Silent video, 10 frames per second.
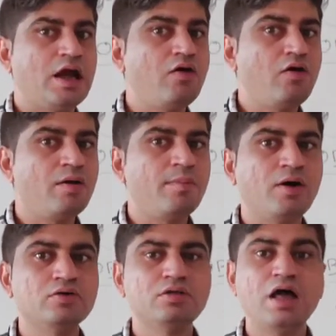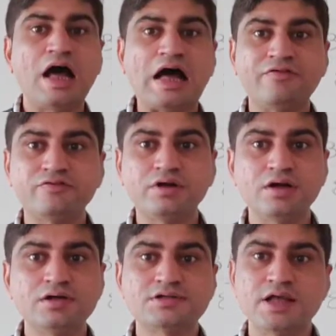Now about the
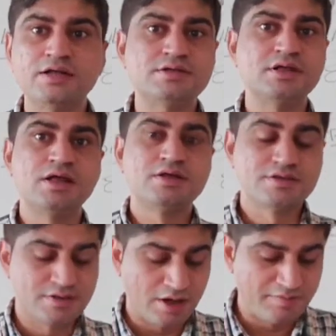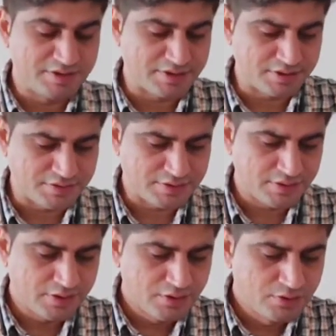after sales services.
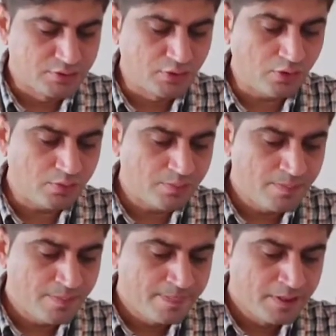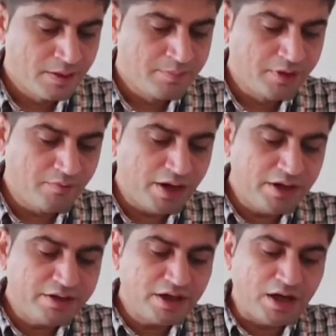So
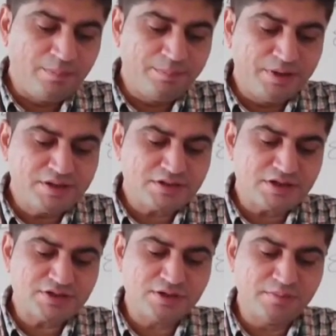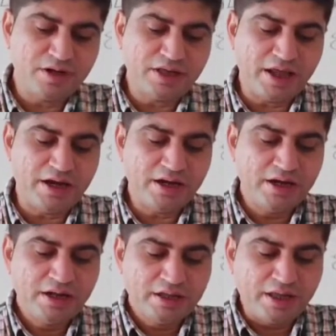meanwhile the company's customer
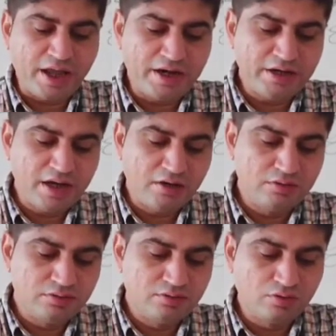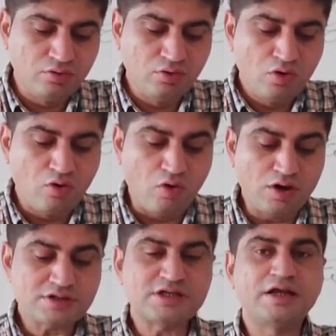care carried out through
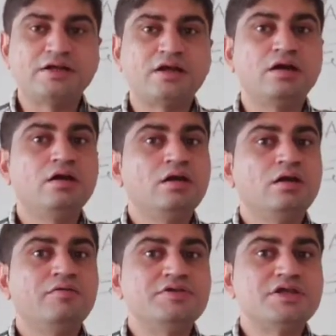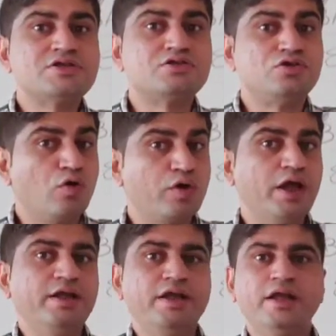call center which is
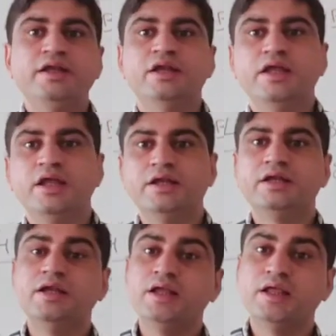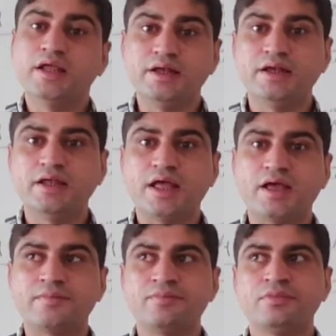located in
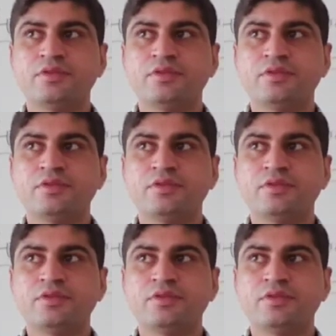India.